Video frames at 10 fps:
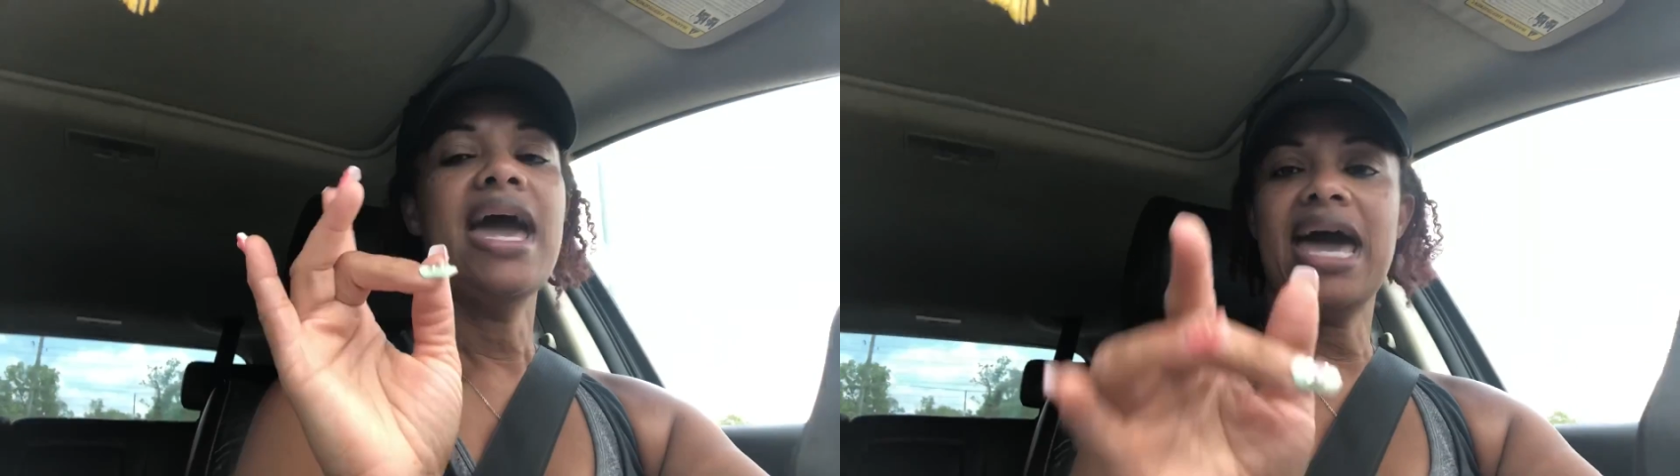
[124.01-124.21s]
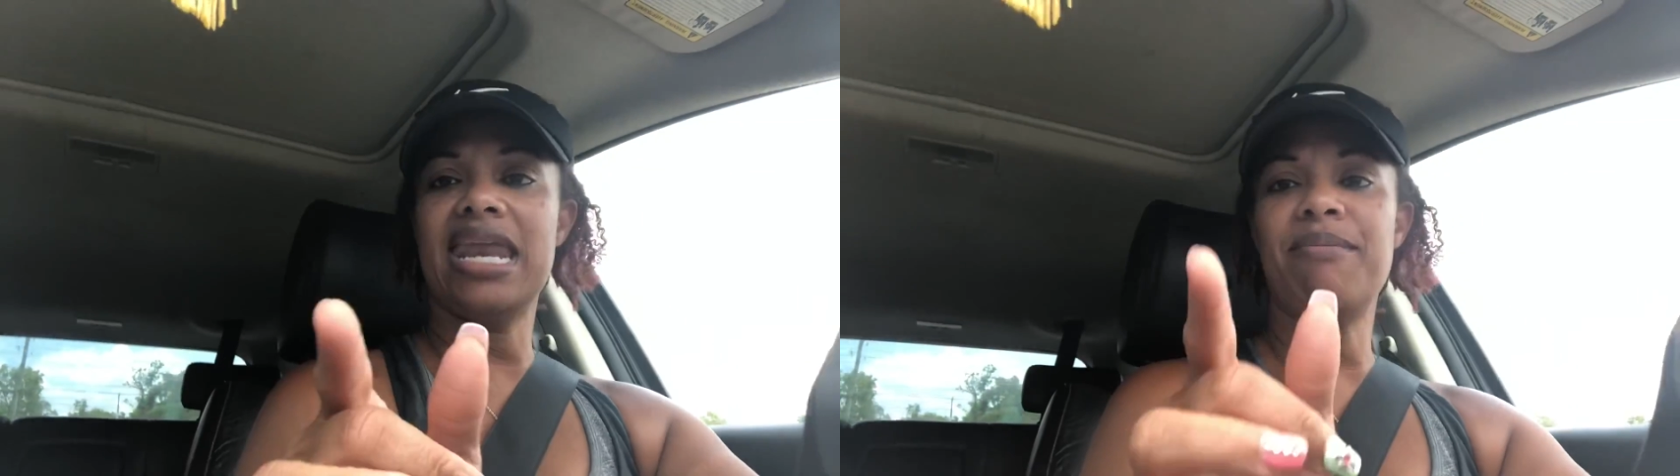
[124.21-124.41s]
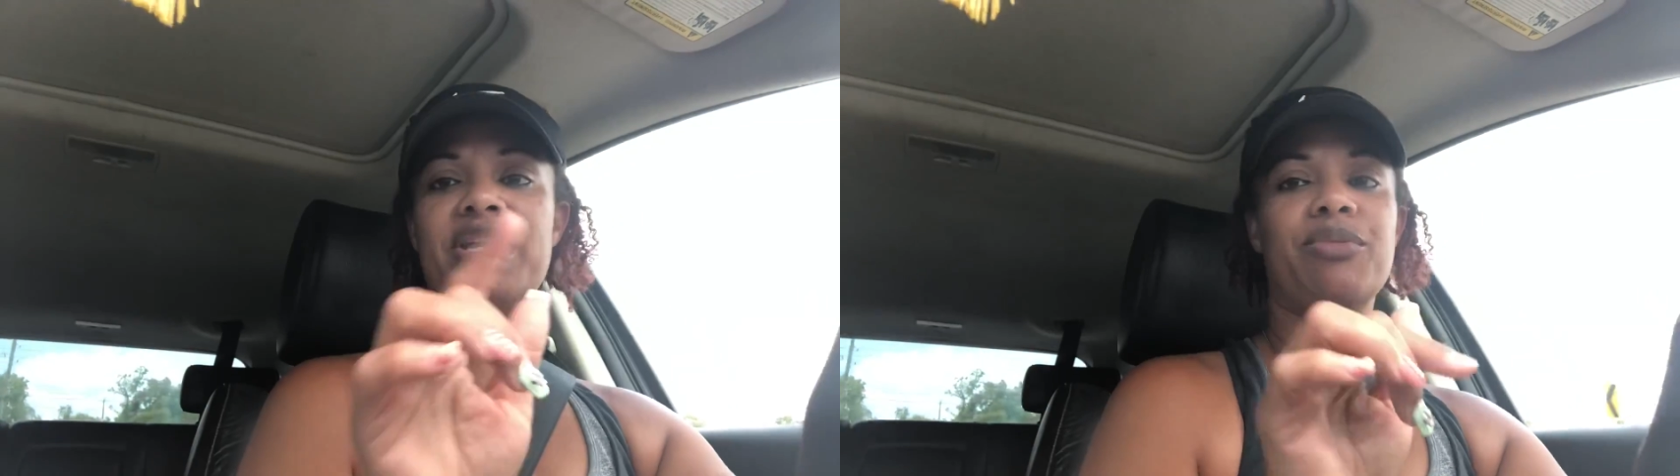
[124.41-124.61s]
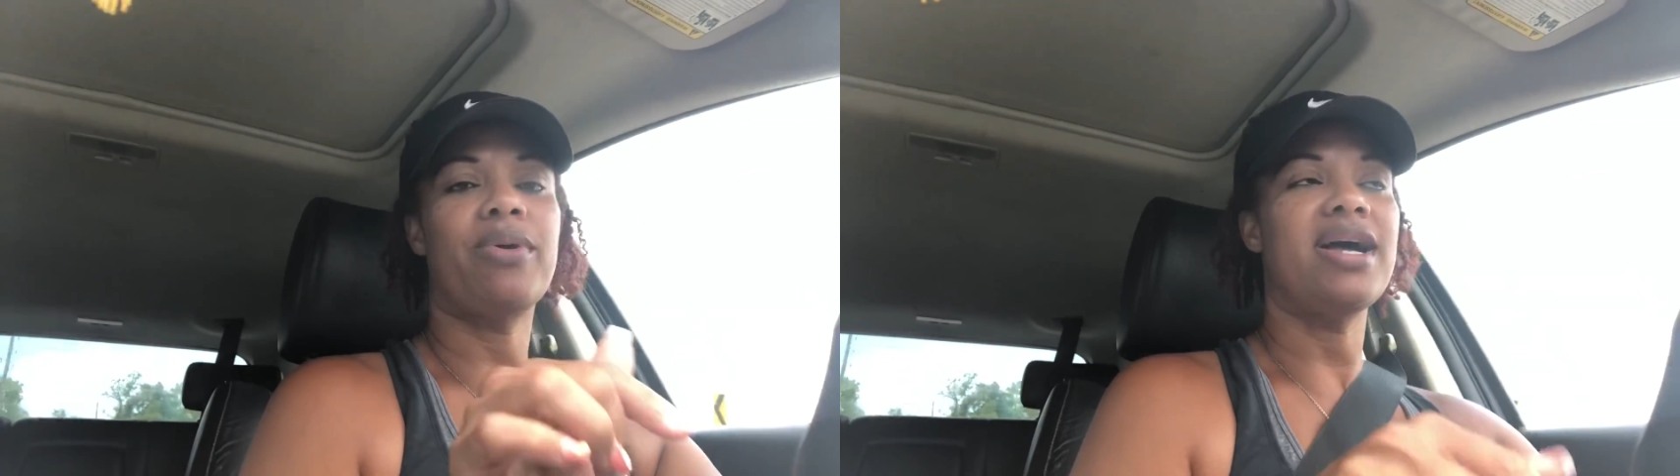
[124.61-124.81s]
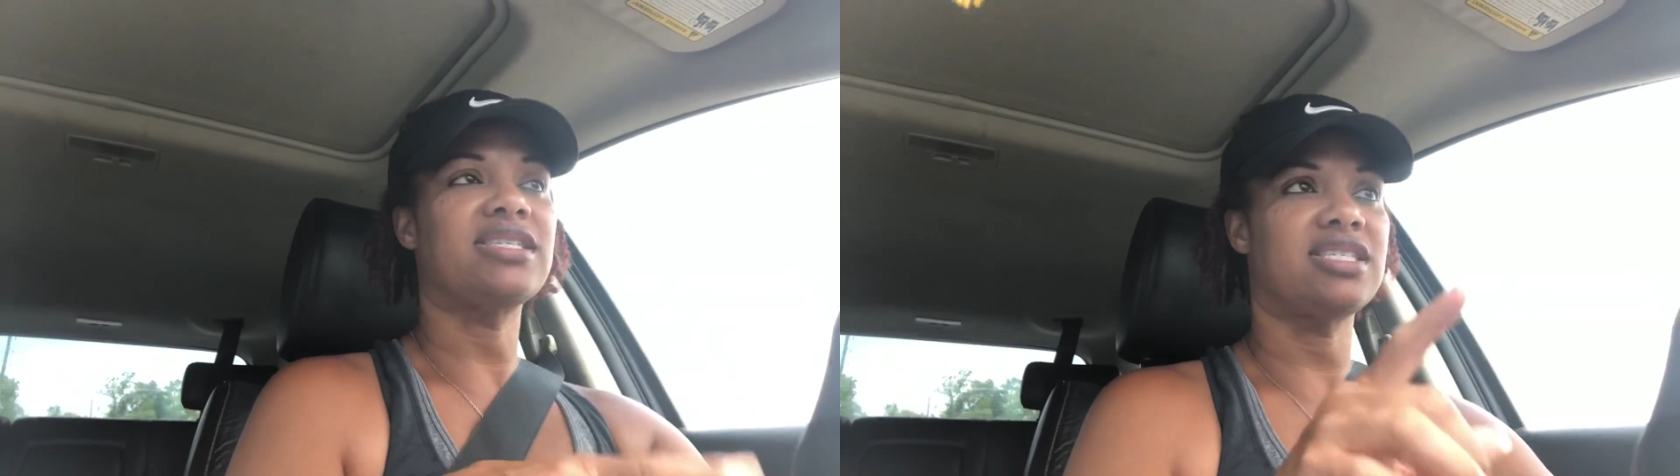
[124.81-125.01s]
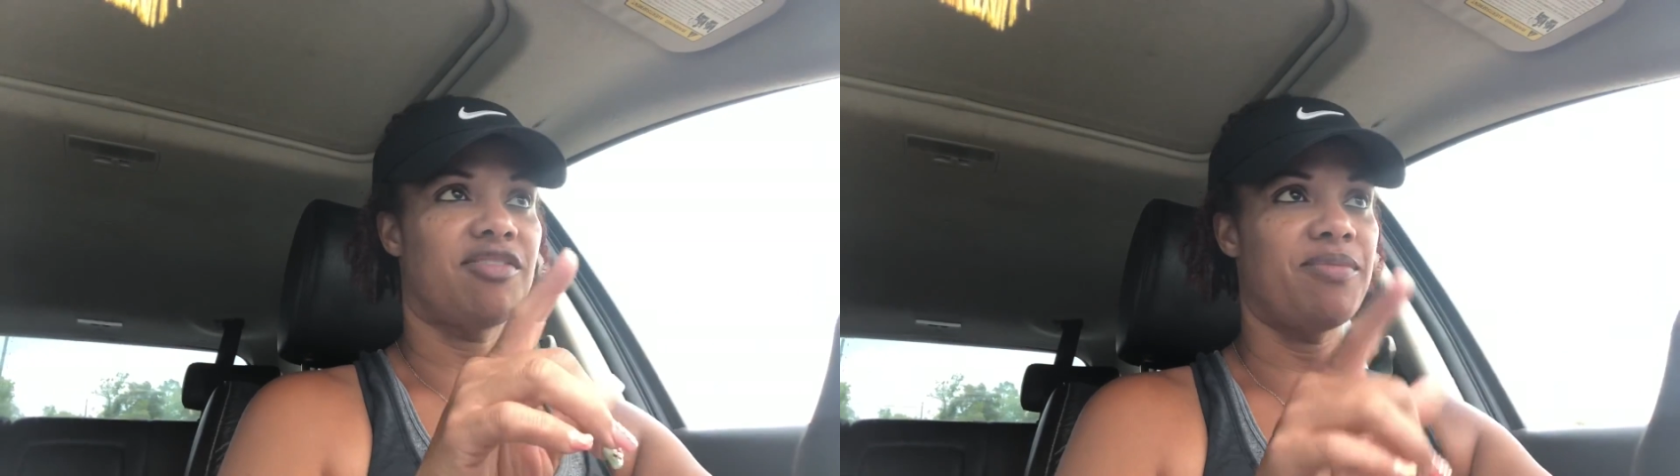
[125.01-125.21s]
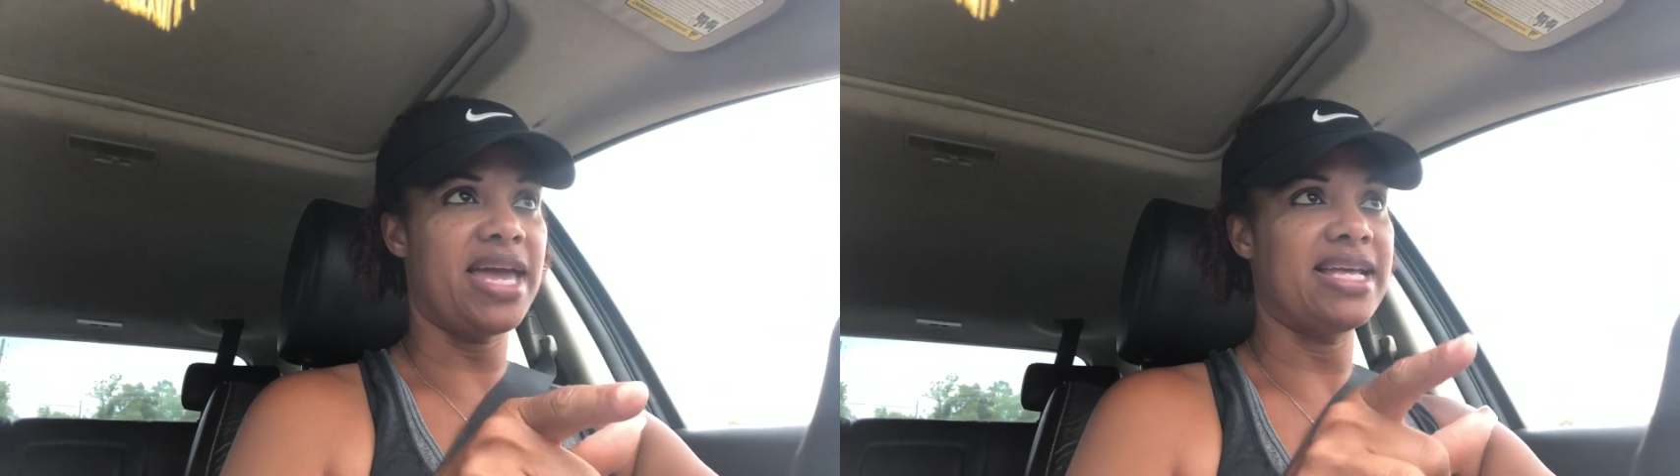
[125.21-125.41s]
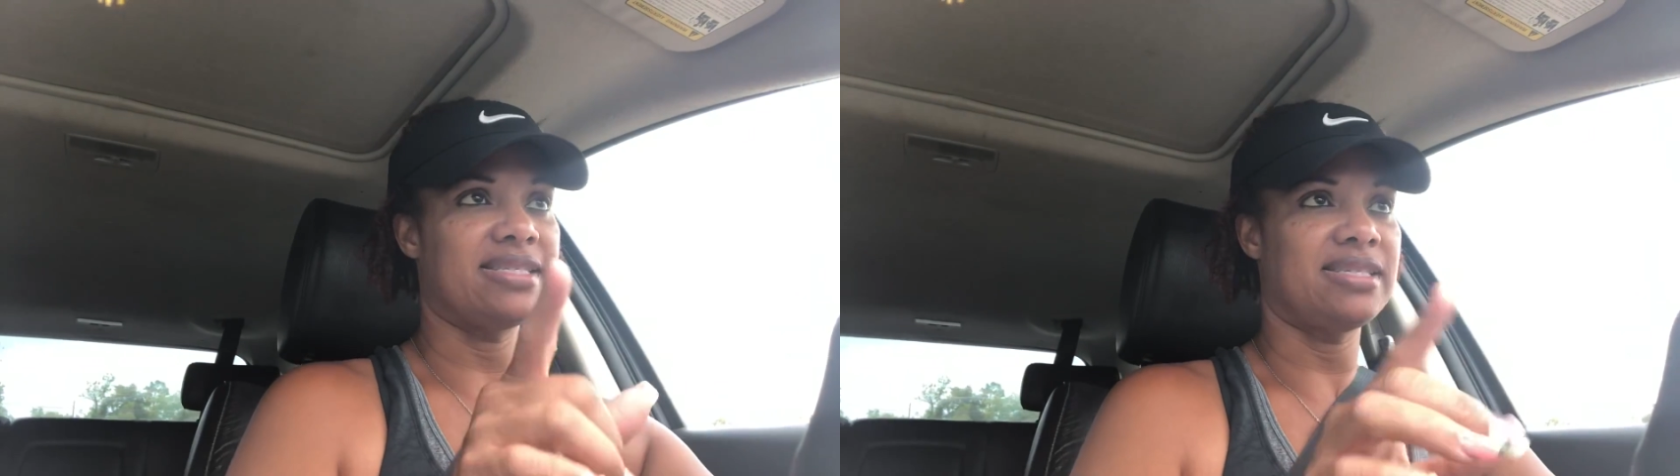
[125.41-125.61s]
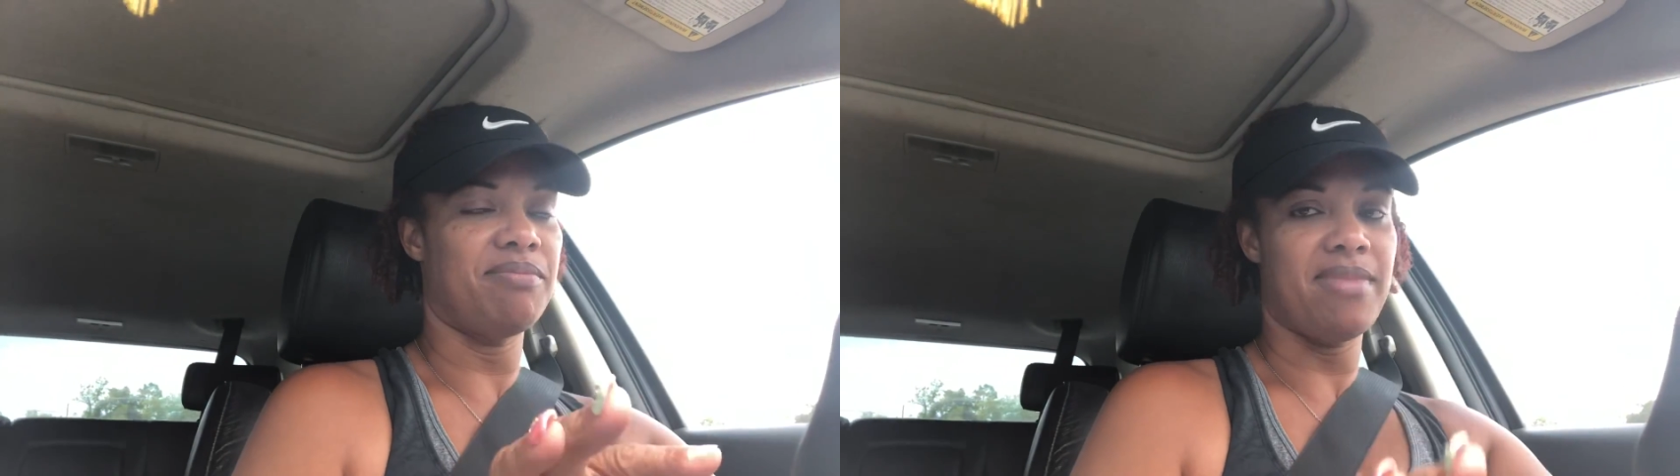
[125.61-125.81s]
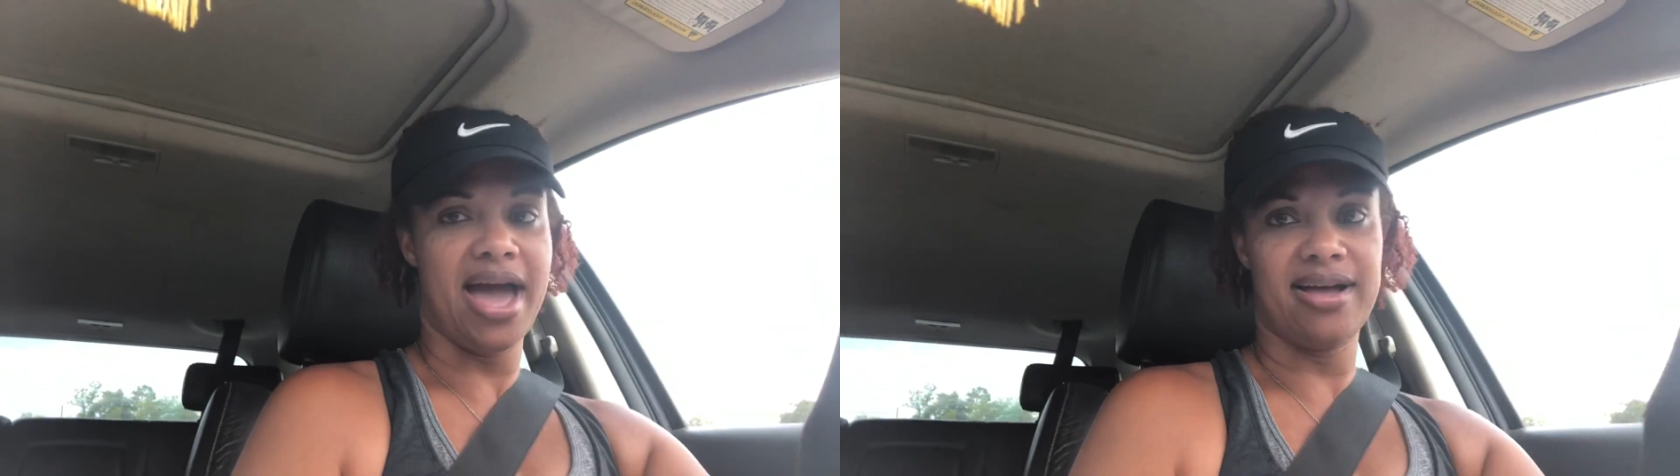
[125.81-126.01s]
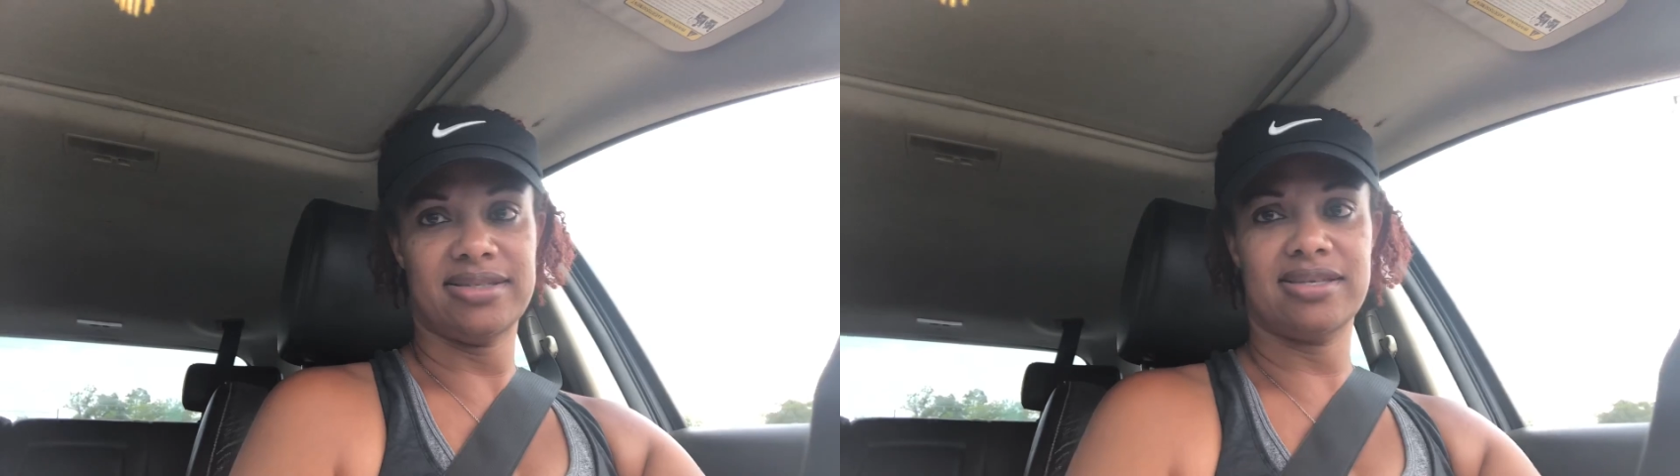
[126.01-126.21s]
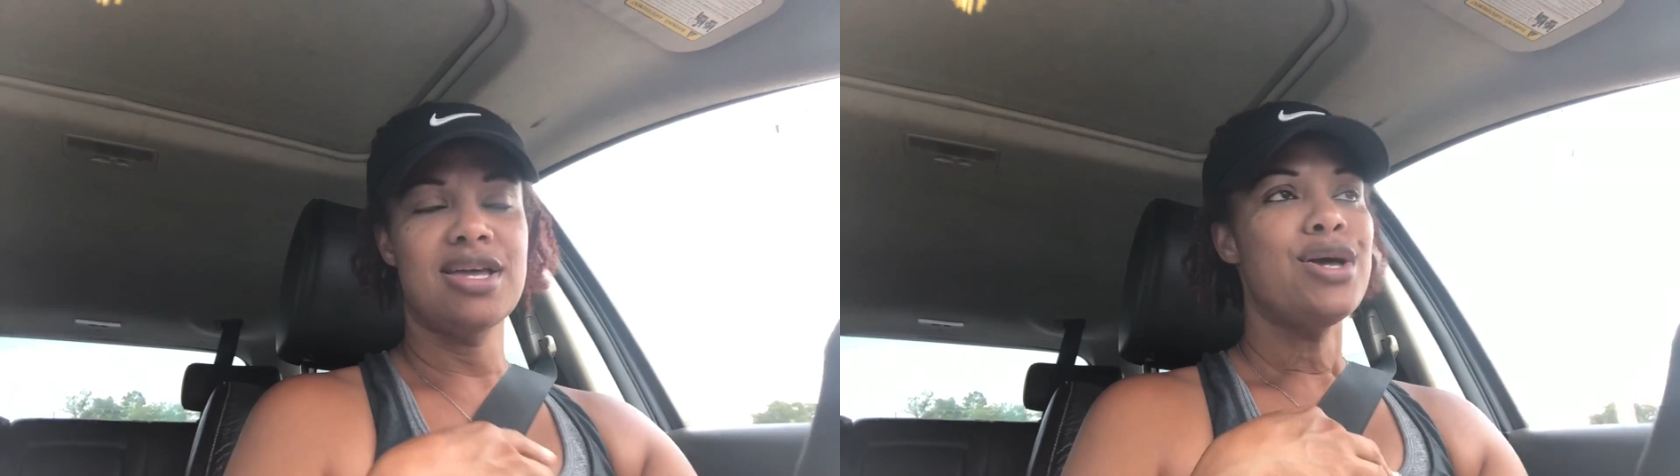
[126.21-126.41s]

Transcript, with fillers: and I'm in the process of making some masks.